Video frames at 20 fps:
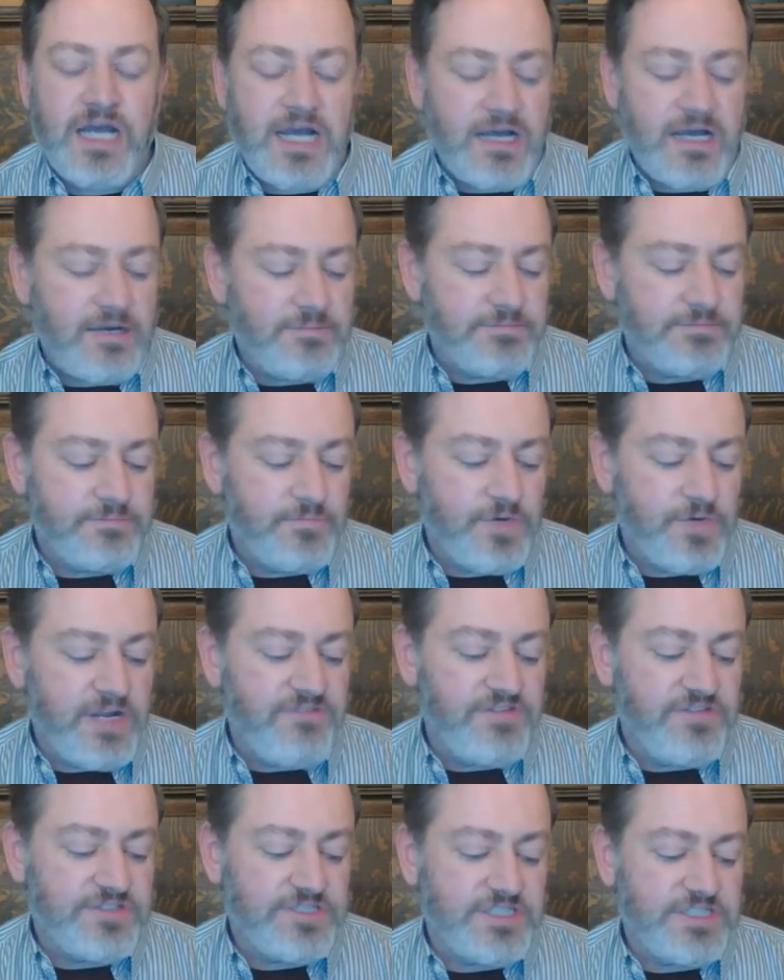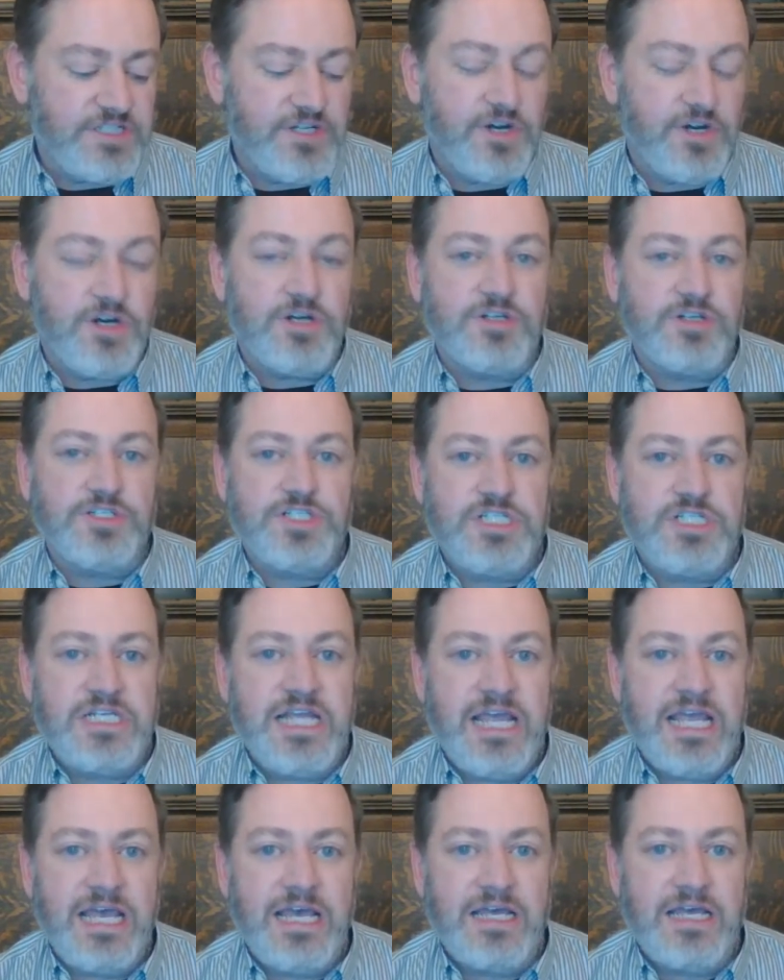When I visited her,
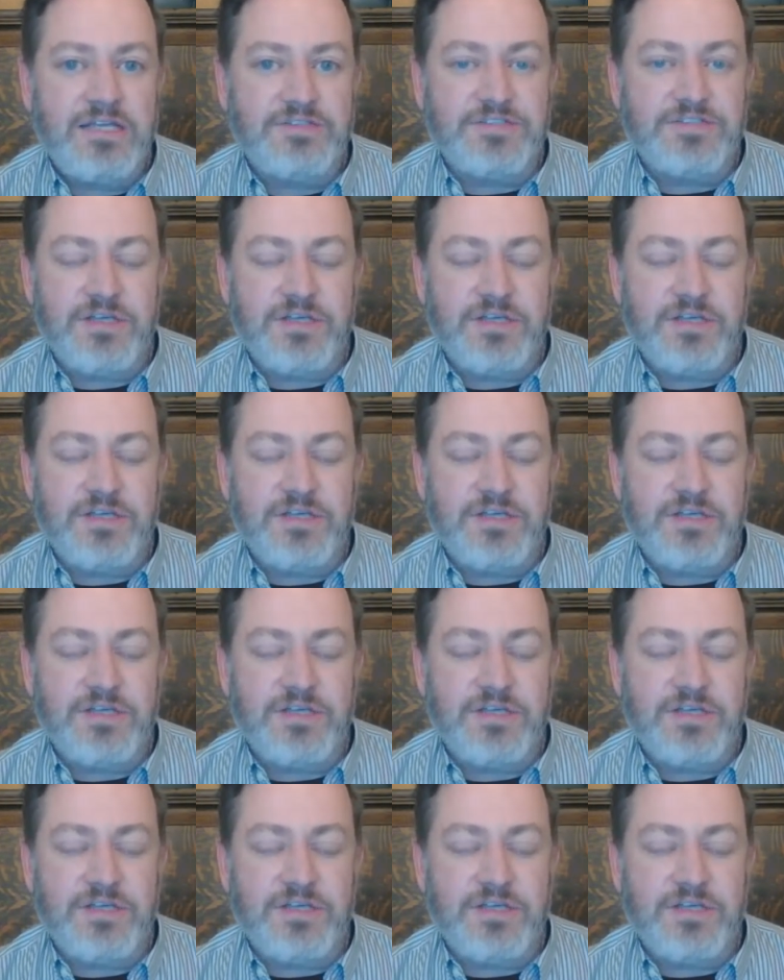she has